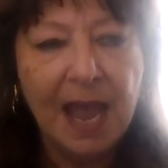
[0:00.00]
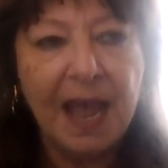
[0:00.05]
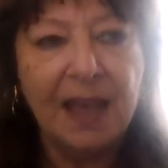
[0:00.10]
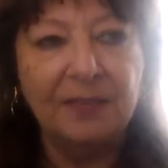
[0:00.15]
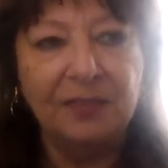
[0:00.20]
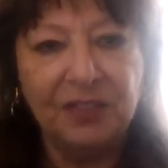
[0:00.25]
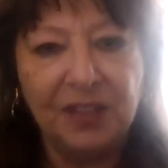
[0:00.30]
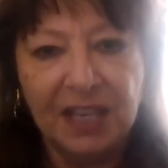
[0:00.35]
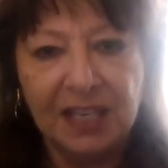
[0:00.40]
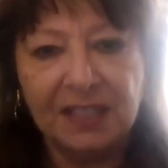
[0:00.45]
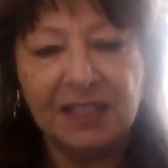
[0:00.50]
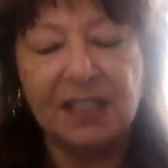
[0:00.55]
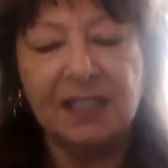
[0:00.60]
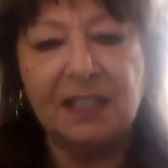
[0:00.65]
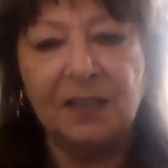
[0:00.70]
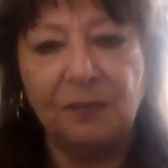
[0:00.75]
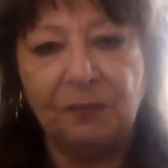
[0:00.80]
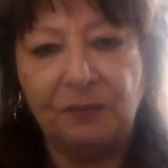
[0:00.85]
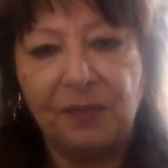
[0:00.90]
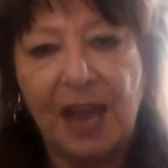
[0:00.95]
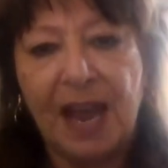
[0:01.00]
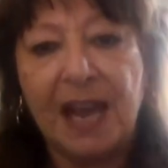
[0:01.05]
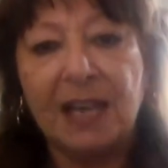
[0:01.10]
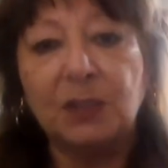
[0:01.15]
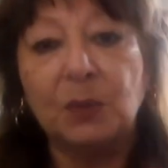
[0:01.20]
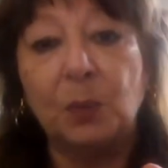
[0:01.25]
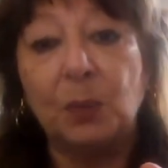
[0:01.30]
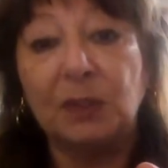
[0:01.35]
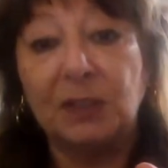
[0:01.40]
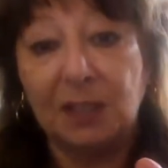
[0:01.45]
And this is in
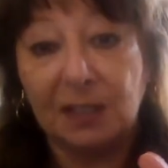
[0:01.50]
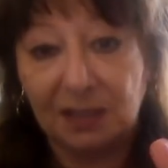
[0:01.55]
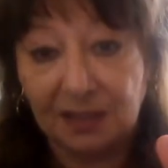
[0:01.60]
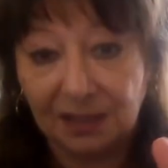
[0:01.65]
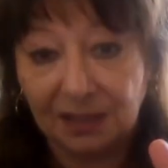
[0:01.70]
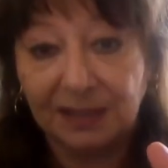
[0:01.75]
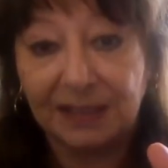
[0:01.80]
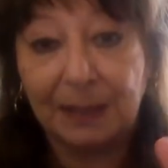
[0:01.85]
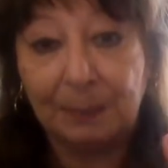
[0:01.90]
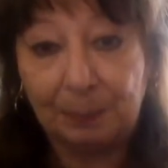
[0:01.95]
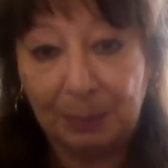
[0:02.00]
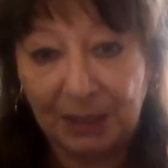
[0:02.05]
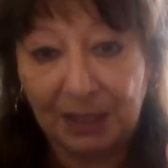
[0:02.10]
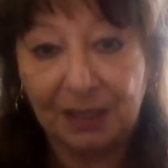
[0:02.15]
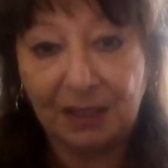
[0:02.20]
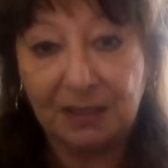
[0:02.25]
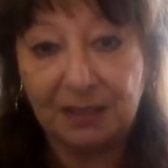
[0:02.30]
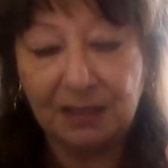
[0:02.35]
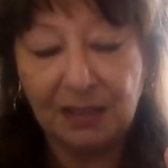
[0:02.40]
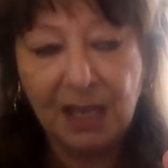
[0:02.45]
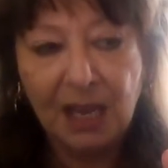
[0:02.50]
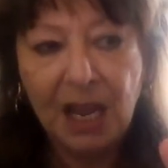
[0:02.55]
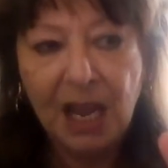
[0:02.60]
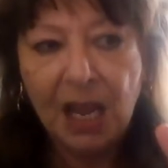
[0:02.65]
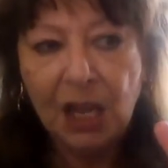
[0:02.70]
fact what the sleep is.